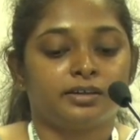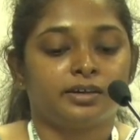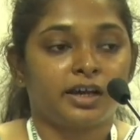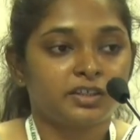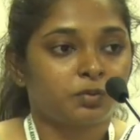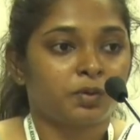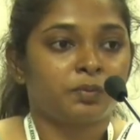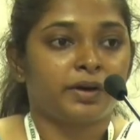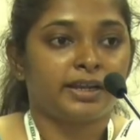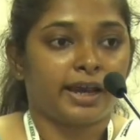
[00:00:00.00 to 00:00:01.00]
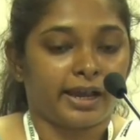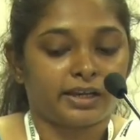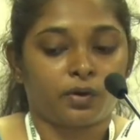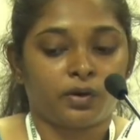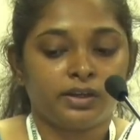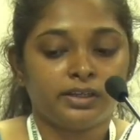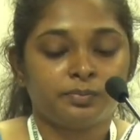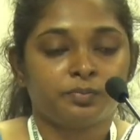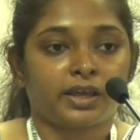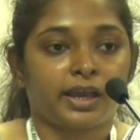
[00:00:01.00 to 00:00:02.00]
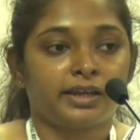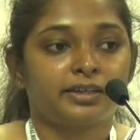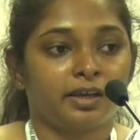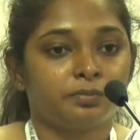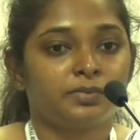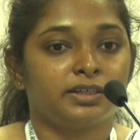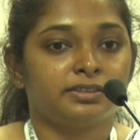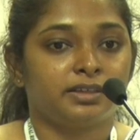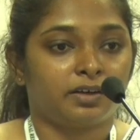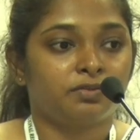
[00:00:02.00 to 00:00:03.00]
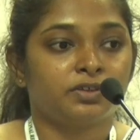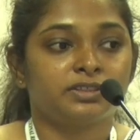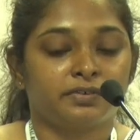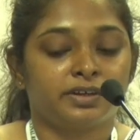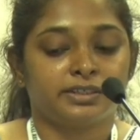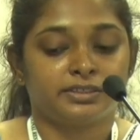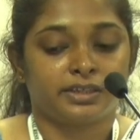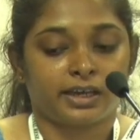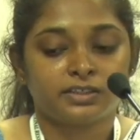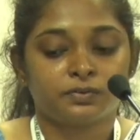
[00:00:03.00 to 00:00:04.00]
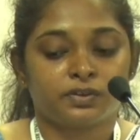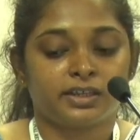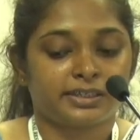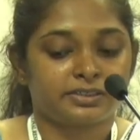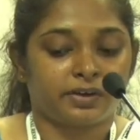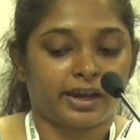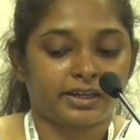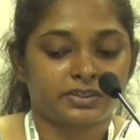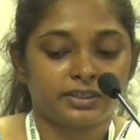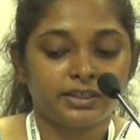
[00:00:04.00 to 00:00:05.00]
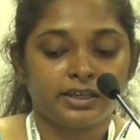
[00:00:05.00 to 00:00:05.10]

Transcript: isopropyl alcohol and kept aside for several days for the extraction.